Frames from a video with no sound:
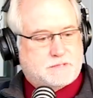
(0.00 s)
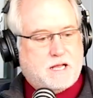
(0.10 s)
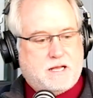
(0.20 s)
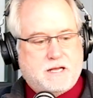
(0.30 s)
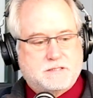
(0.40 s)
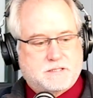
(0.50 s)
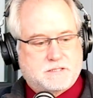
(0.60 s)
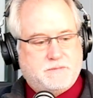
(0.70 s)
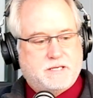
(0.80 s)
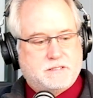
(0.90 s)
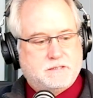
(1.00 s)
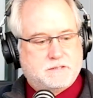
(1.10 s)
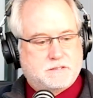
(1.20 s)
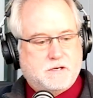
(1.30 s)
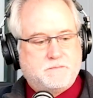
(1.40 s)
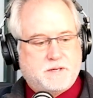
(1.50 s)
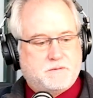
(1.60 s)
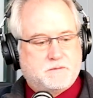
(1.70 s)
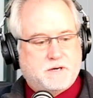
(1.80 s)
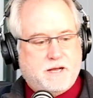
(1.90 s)
As expected, some
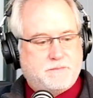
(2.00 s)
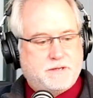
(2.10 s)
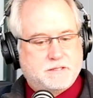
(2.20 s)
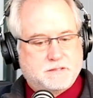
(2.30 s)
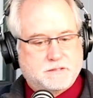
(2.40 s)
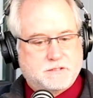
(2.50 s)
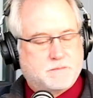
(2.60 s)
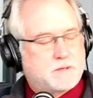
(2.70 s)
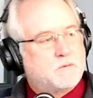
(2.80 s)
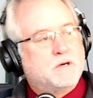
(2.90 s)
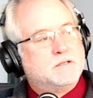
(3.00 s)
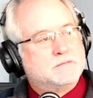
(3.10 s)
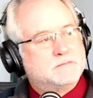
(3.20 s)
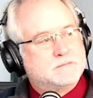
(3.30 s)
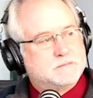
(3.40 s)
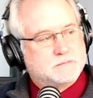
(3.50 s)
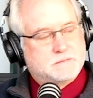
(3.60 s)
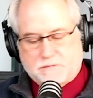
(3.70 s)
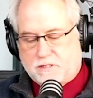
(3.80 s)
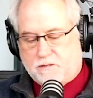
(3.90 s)
people were happy and some people weren't. Mm-hmm.
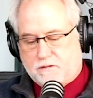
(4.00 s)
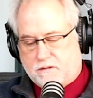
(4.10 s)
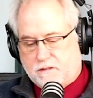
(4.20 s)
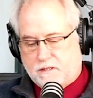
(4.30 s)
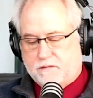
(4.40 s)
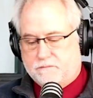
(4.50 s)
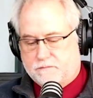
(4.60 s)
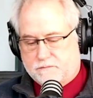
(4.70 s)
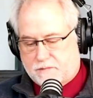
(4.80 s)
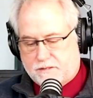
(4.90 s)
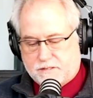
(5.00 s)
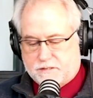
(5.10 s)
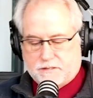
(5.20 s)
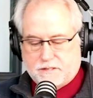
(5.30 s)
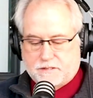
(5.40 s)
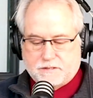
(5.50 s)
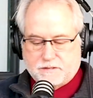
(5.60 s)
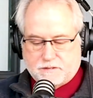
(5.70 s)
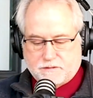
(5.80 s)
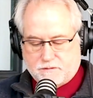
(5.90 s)
So that's
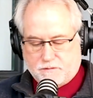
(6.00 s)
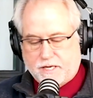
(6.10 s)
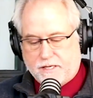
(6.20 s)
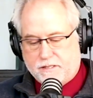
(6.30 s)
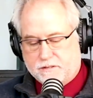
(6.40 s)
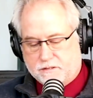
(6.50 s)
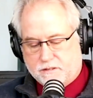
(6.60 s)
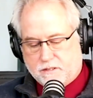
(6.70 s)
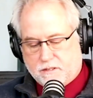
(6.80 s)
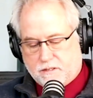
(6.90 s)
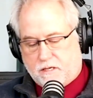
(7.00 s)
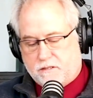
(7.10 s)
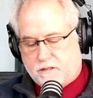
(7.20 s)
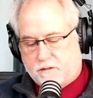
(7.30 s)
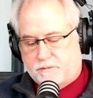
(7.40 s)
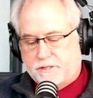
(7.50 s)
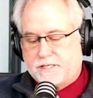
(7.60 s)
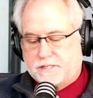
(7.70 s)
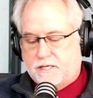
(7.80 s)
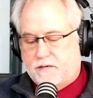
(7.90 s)
just the way it is. On the
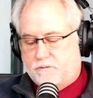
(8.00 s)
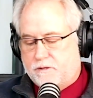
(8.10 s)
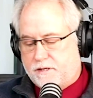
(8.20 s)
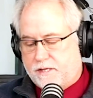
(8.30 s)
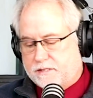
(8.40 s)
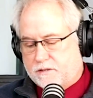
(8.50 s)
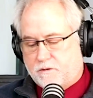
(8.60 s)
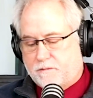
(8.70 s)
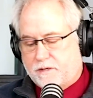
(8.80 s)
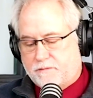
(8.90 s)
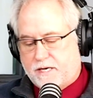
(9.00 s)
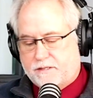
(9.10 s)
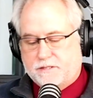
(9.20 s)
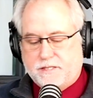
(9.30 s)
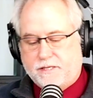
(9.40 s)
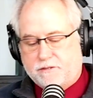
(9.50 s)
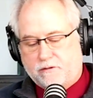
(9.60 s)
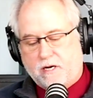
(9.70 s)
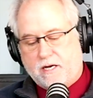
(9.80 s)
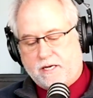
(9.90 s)
police side, one of the things I want to bring back, the city
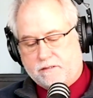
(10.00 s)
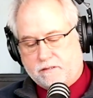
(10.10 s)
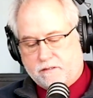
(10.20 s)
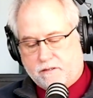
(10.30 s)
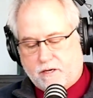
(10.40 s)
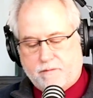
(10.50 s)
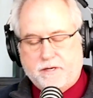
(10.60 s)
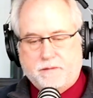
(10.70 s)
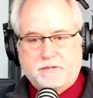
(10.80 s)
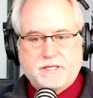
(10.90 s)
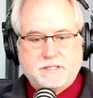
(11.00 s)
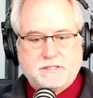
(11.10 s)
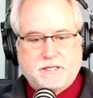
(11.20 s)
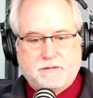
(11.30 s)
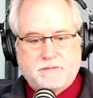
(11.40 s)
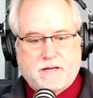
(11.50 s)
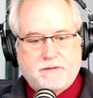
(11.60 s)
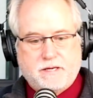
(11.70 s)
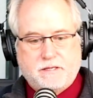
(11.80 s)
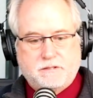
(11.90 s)
tried community policing
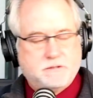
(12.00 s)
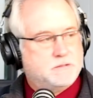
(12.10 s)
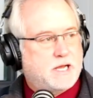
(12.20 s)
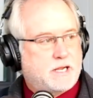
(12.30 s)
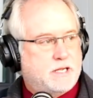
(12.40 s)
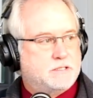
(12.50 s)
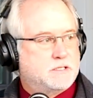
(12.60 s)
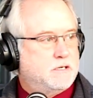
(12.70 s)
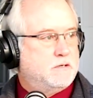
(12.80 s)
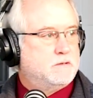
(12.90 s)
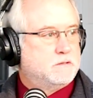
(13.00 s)
maybe 2 decades ago.